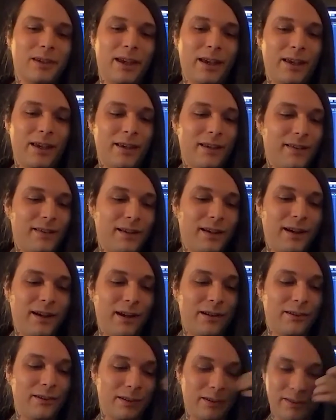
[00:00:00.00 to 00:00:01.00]
He is
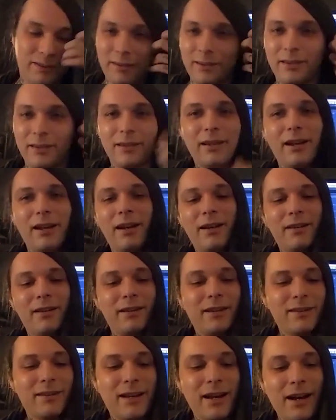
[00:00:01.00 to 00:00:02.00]
and
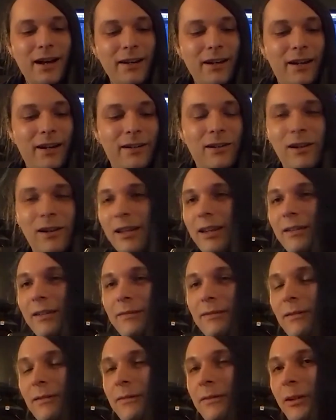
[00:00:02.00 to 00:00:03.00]
this guy and
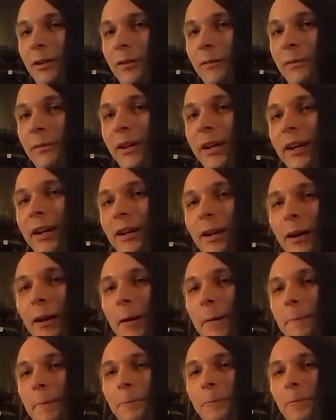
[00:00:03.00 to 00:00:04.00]
Nolly from Periphery,
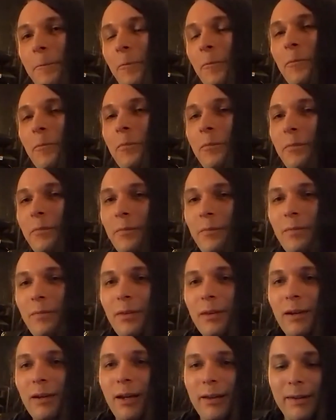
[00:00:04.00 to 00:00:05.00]

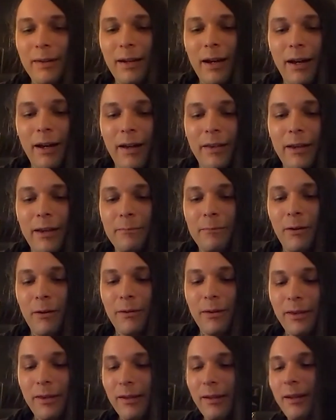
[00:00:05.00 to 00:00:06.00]
and they
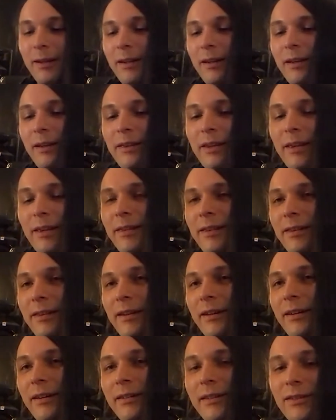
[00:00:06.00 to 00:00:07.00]
both did
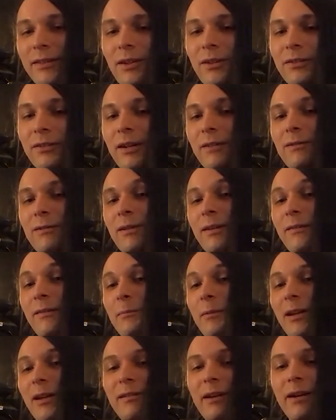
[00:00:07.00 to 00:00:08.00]
the soundtrack for the
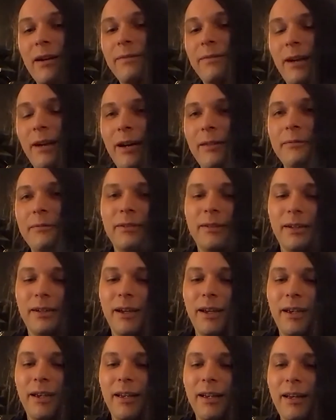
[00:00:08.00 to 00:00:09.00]
Devil May Cry 5,
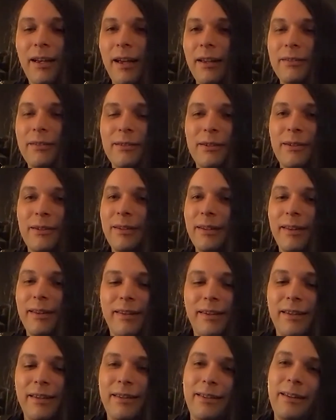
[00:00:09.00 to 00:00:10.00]
and
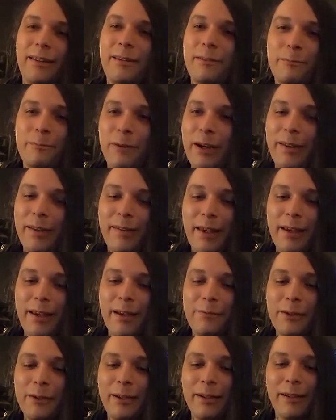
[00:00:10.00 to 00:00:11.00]
it's pretty
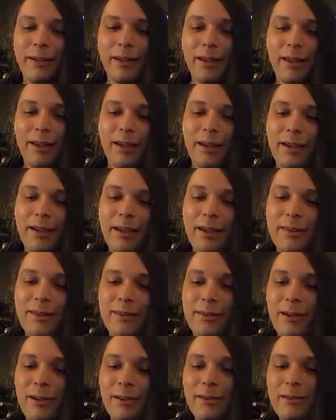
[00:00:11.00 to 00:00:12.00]
sick. I mean, it's
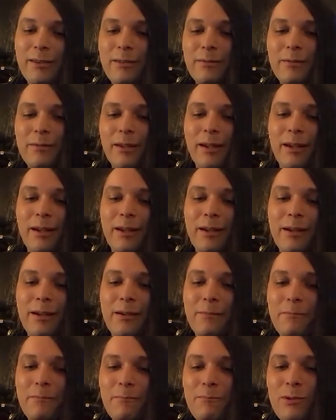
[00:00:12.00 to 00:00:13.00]
not
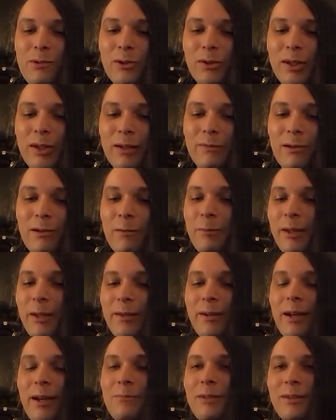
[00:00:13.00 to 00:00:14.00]
music for
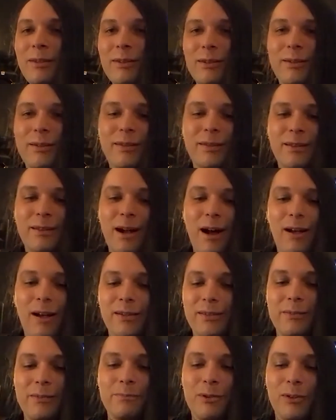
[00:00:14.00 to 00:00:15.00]
video game; it's just
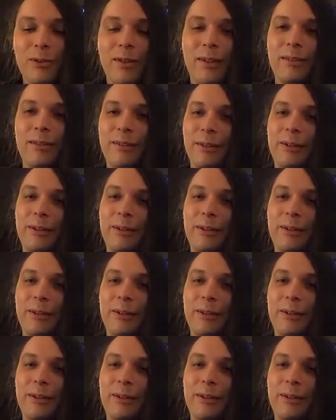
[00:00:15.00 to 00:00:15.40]
awesome music,